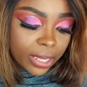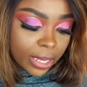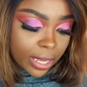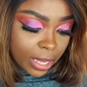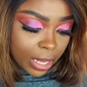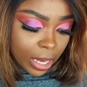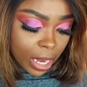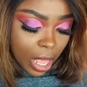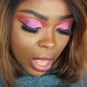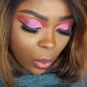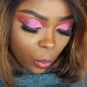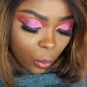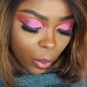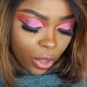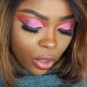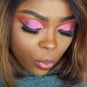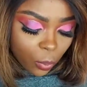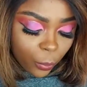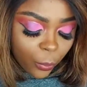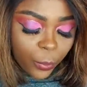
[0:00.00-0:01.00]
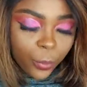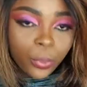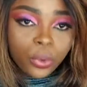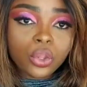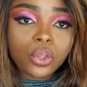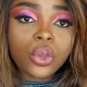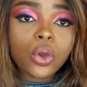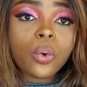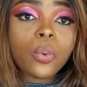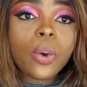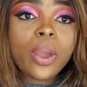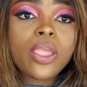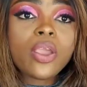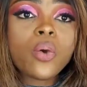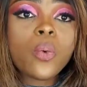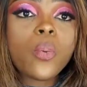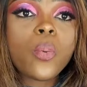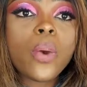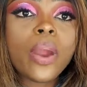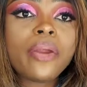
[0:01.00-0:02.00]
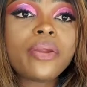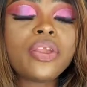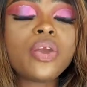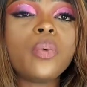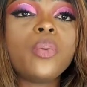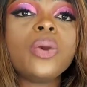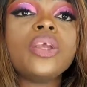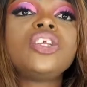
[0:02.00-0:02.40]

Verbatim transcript: When you put your when you wear your waist trainer,